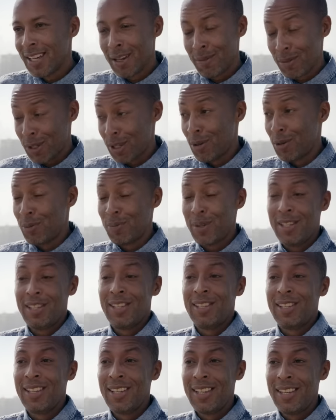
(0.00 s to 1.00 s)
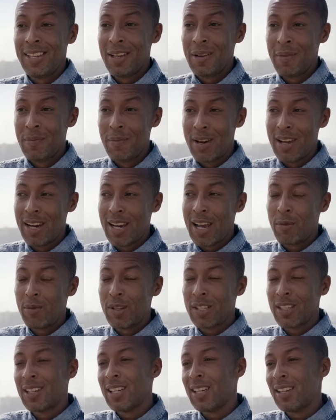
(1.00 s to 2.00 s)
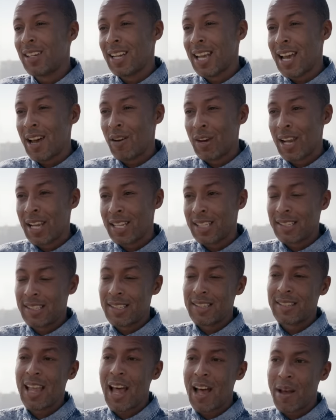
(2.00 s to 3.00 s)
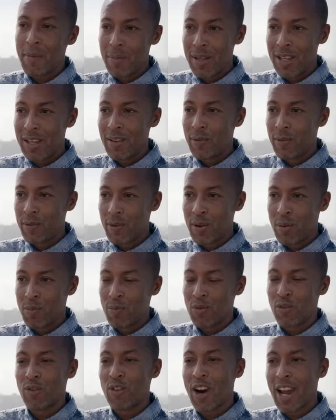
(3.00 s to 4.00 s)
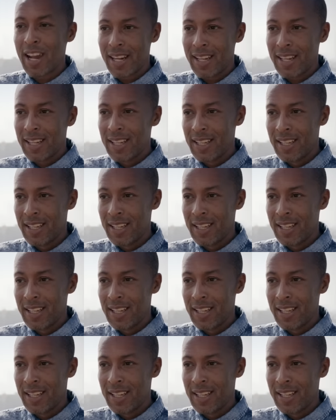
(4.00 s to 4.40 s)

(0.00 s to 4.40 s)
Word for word: I was homeless, but I wasn't gonna allow that to stop me from writing.